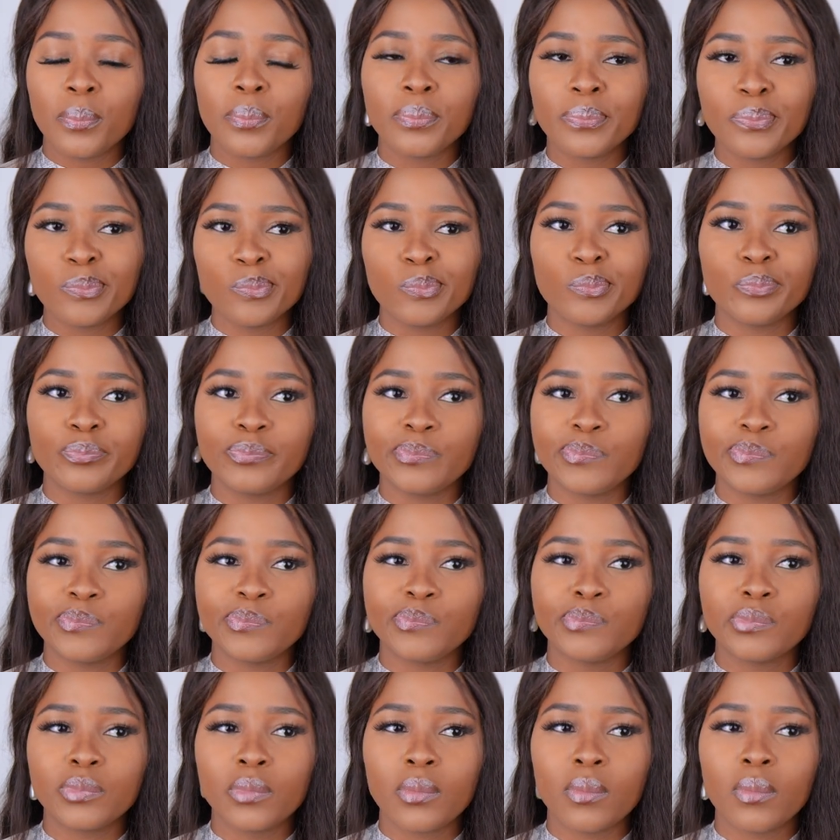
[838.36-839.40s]
Mm.
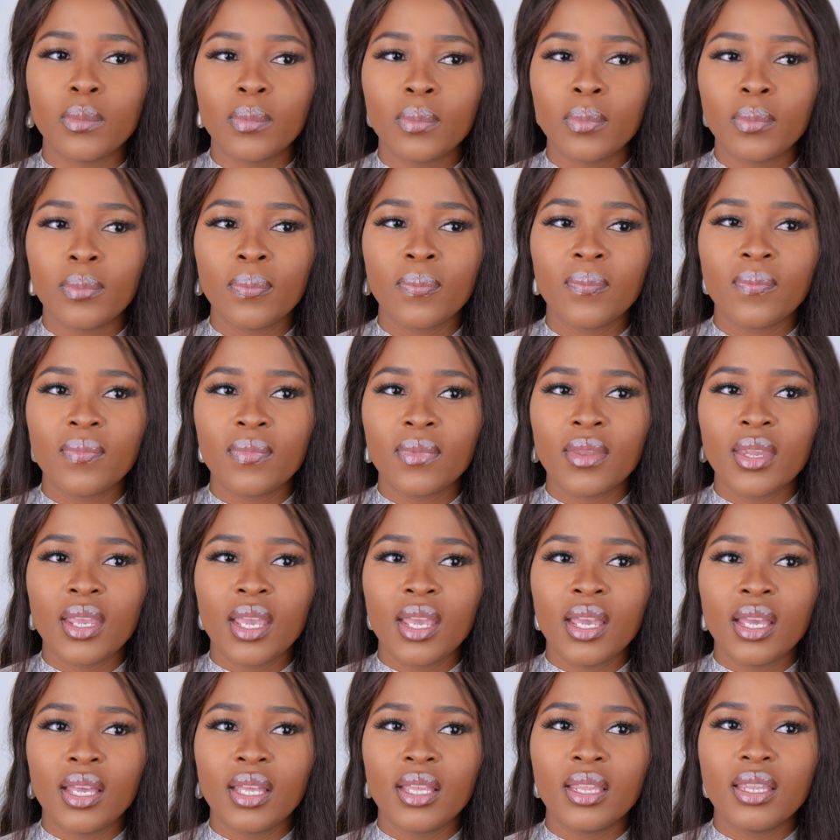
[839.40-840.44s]

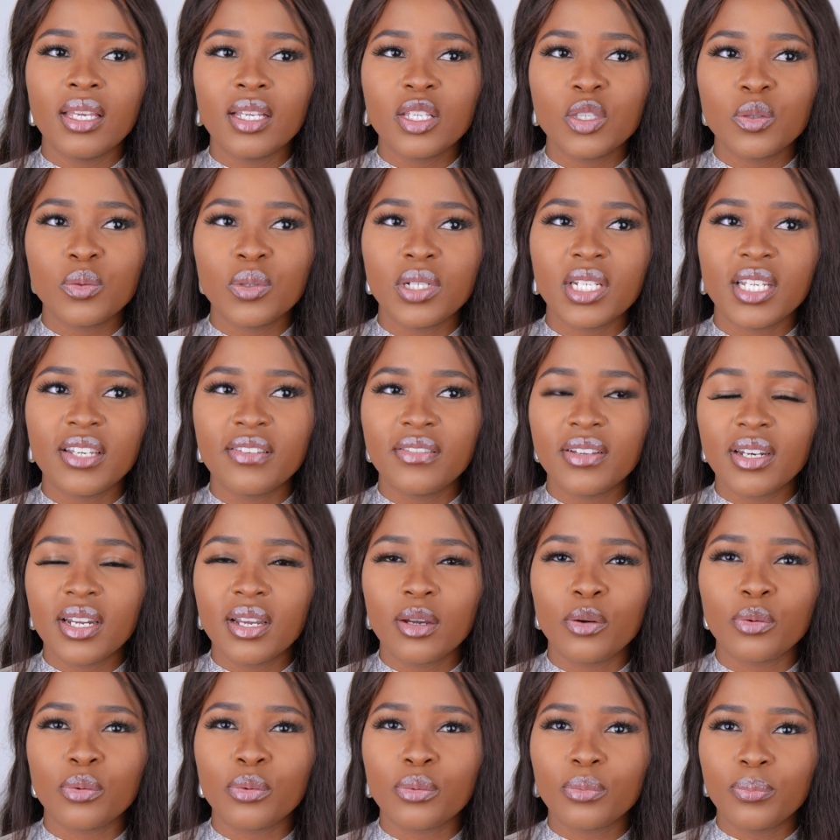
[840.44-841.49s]
This would even
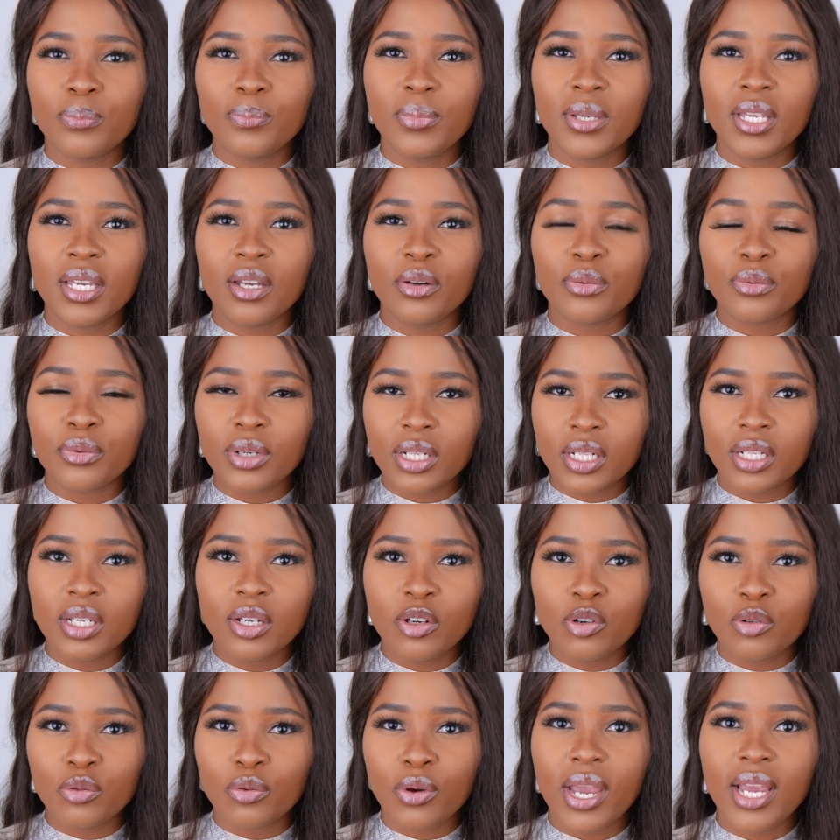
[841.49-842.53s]
a, be a really
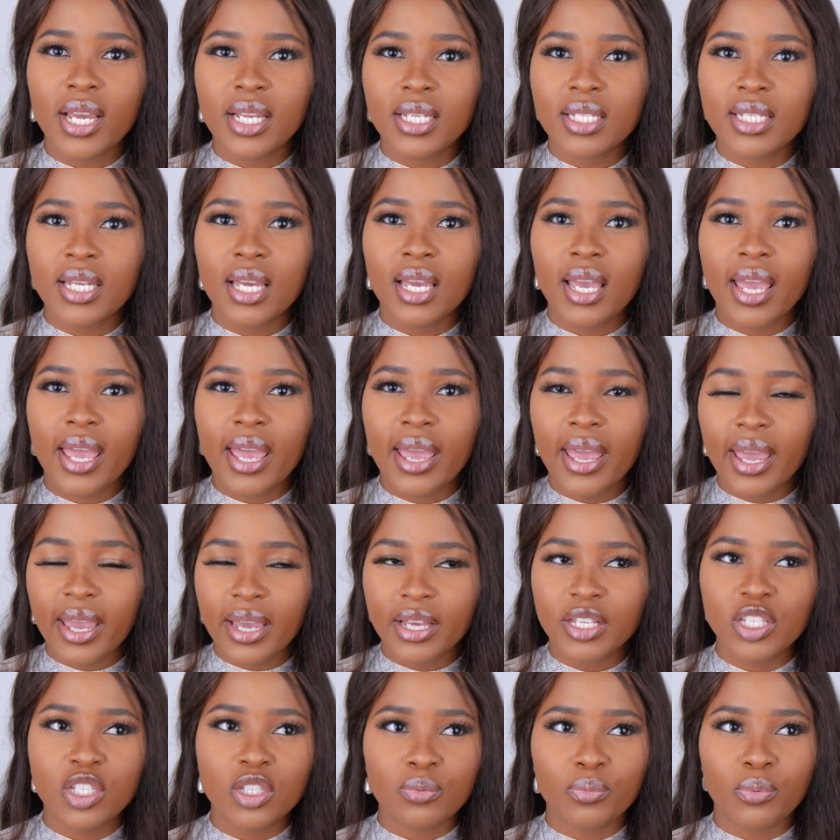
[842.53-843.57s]
great
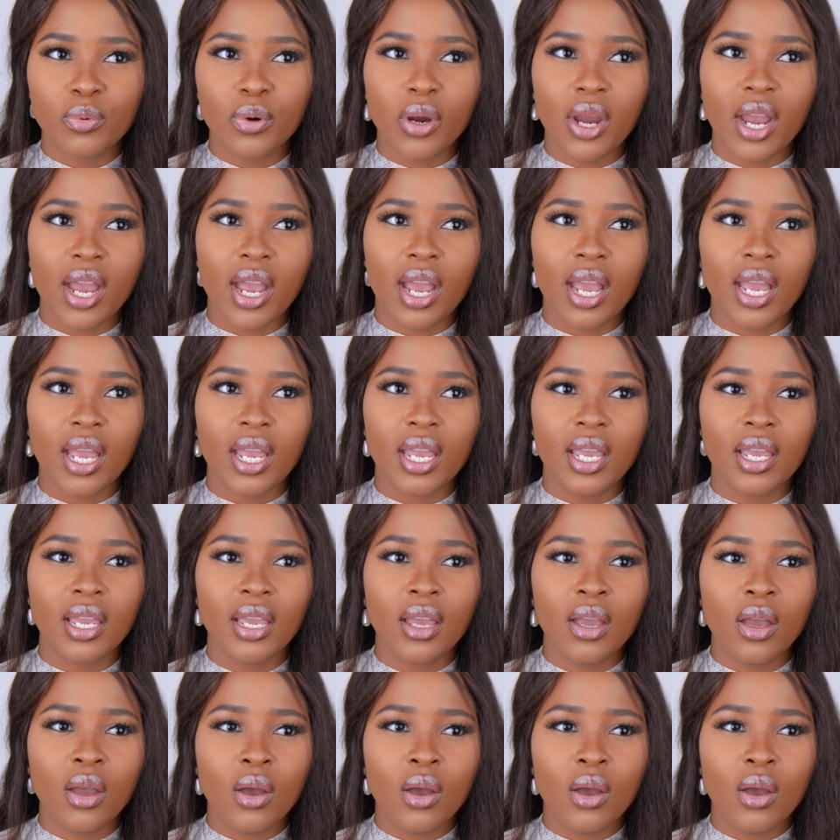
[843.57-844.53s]
hairspray